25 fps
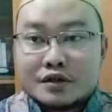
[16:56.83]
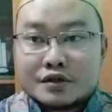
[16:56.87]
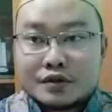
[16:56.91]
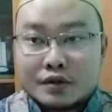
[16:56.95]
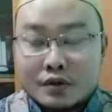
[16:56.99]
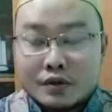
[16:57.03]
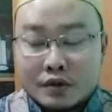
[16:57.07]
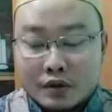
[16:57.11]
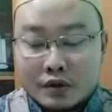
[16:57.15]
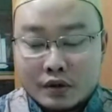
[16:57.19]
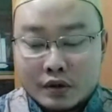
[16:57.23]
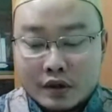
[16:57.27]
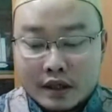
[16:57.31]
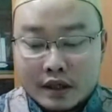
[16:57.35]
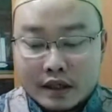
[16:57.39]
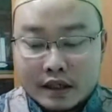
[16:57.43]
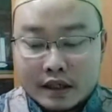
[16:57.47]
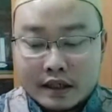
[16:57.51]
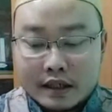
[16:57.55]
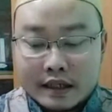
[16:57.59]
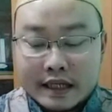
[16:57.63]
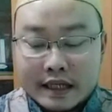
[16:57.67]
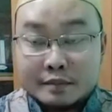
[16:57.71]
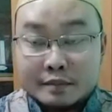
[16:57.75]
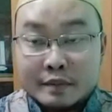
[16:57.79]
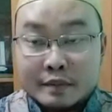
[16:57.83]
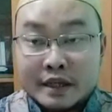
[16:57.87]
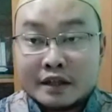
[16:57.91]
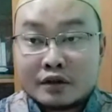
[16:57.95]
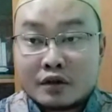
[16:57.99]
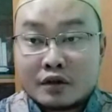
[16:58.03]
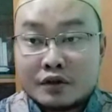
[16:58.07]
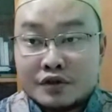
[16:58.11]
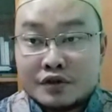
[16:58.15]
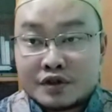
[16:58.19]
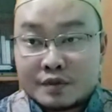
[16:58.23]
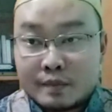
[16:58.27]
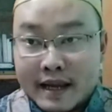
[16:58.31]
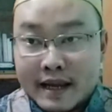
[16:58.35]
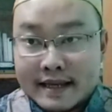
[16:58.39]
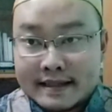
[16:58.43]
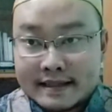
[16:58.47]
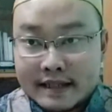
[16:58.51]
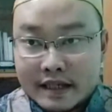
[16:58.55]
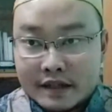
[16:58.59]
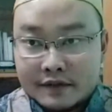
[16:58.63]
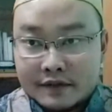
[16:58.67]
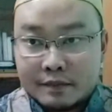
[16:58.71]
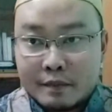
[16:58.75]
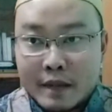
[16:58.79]
So let me introduce
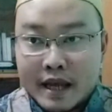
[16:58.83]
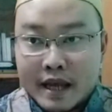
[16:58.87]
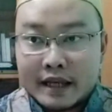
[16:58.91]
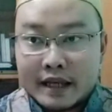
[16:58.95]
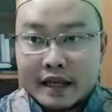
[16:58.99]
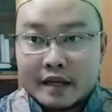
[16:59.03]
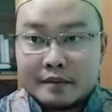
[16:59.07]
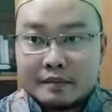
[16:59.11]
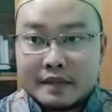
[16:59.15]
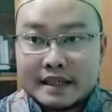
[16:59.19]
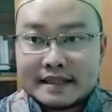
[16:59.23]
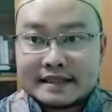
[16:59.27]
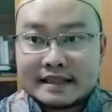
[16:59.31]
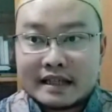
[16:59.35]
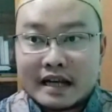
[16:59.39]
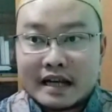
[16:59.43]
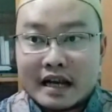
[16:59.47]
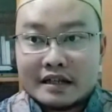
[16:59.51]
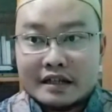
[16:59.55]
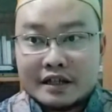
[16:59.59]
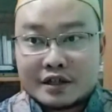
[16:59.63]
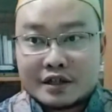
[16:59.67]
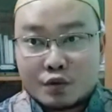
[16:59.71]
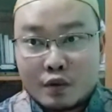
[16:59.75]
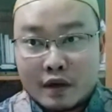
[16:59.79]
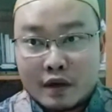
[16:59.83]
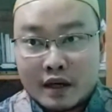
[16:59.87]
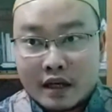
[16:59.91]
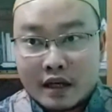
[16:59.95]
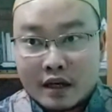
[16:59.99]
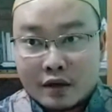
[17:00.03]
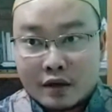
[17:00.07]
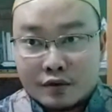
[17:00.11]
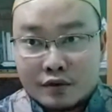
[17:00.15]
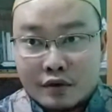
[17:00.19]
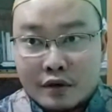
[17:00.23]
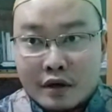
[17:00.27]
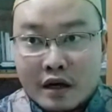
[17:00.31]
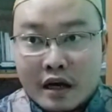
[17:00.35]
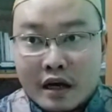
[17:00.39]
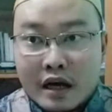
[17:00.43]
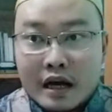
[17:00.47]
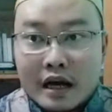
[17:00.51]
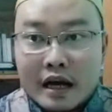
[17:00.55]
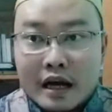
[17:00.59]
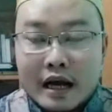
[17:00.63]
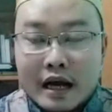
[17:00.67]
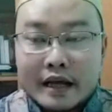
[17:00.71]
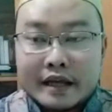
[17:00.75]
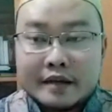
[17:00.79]
myself. My name is Randi Swandaru.
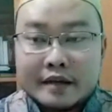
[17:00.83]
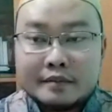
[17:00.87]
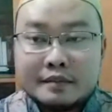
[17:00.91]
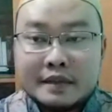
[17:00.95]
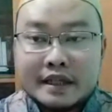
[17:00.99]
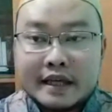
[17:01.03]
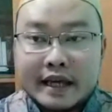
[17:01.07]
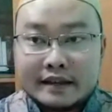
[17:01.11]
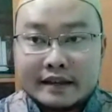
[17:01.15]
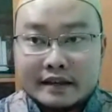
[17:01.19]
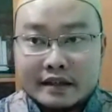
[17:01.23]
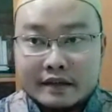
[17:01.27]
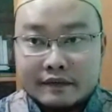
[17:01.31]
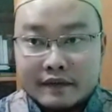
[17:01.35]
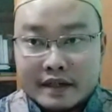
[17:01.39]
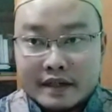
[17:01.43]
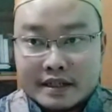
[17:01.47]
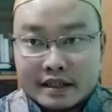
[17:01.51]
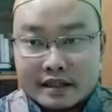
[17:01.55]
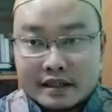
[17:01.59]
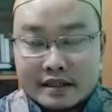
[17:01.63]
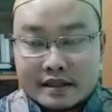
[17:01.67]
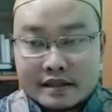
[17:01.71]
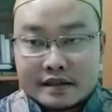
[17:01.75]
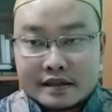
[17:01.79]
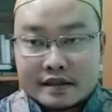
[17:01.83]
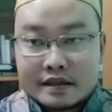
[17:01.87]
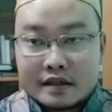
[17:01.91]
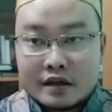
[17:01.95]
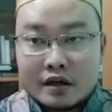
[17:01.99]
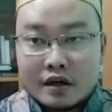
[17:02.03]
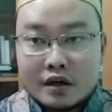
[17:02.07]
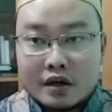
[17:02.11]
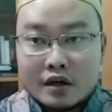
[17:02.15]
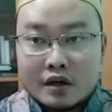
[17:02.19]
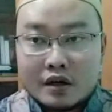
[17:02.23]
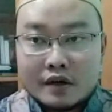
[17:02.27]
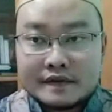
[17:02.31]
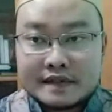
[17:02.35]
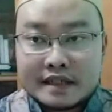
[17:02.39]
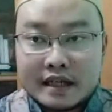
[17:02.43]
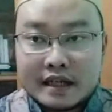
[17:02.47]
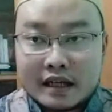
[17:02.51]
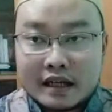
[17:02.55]
I am the head divisions of